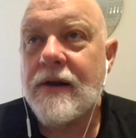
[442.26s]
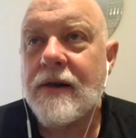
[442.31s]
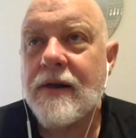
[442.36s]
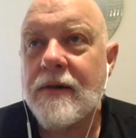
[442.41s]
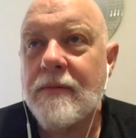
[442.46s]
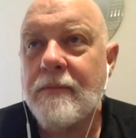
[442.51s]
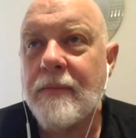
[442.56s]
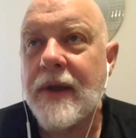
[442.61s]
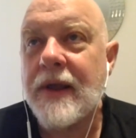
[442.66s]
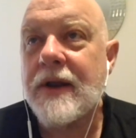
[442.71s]

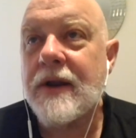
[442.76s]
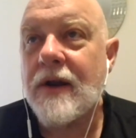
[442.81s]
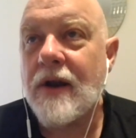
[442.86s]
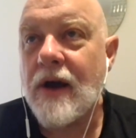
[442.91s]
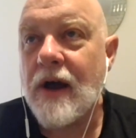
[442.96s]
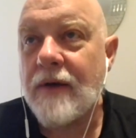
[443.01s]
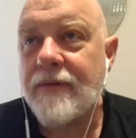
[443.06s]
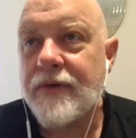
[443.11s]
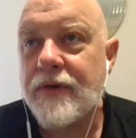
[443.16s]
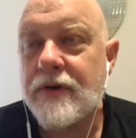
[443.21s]
made an
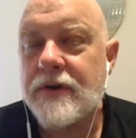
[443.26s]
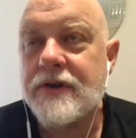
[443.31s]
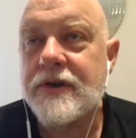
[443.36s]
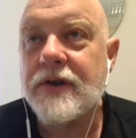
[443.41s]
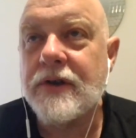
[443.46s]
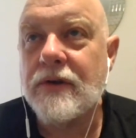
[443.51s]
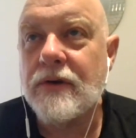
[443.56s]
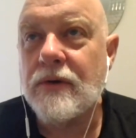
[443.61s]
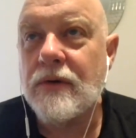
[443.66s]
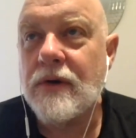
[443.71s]
offer
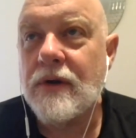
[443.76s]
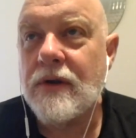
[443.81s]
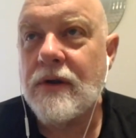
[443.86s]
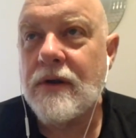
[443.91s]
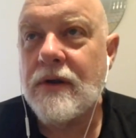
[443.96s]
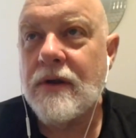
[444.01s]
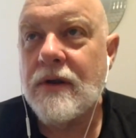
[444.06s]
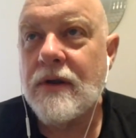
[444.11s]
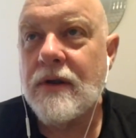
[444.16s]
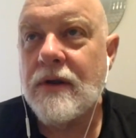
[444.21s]
to
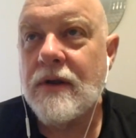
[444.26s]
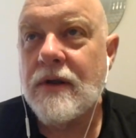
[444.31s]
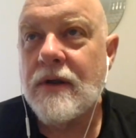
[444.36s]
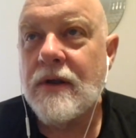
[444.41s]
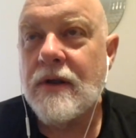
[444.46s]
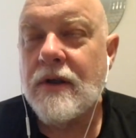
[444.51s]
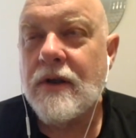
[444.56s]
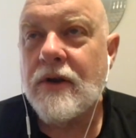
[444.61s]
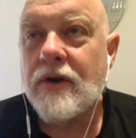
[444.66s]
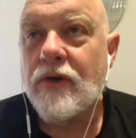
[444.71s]

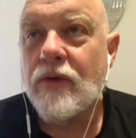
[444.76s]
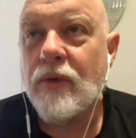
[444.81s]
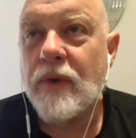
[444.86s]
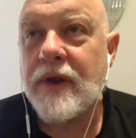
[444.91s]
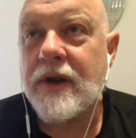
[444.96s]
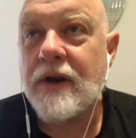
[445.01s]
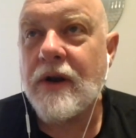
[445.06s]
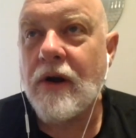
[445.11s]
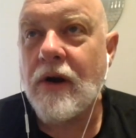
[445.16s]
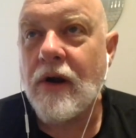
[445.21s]

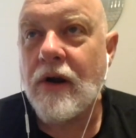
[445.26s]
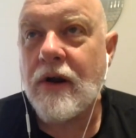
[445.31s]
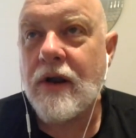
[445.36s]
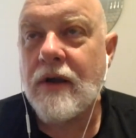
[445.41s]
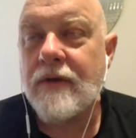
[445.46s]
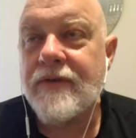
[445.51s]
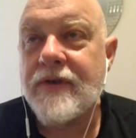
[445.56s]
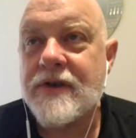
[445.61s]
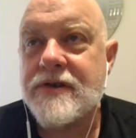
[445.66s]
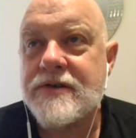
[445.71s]
read an arc
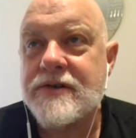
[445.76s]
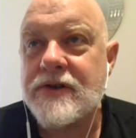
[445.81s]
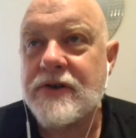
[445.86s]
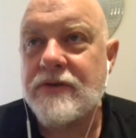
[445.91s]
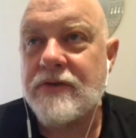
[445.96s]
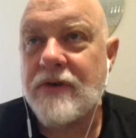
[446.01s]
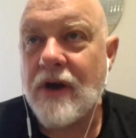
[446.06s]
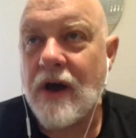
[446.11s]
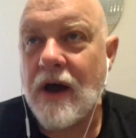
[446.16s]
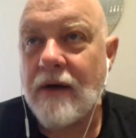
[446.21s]
of his new
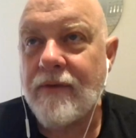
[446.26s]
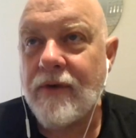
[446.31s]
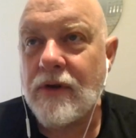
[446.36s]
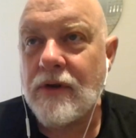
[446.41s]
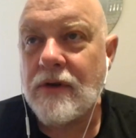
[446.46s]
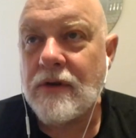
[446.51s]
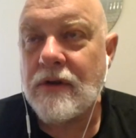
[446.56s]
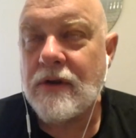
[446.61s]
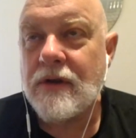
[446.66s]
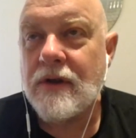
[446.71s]

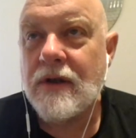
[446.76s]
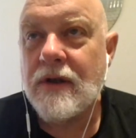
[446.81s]
novel